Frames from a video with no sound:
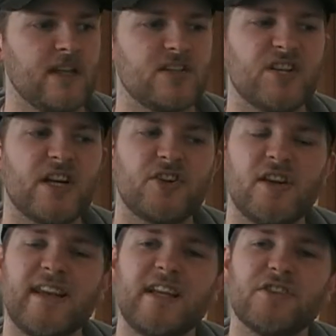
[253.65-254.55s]
The
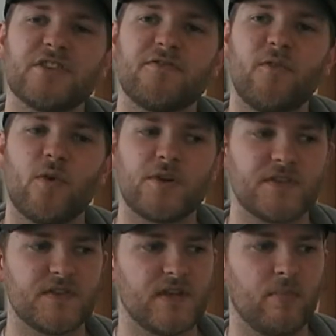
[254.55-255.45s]
Shattered Legion's
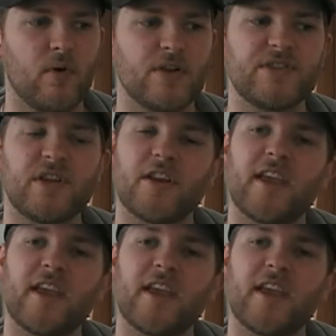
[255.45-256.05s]
force boards their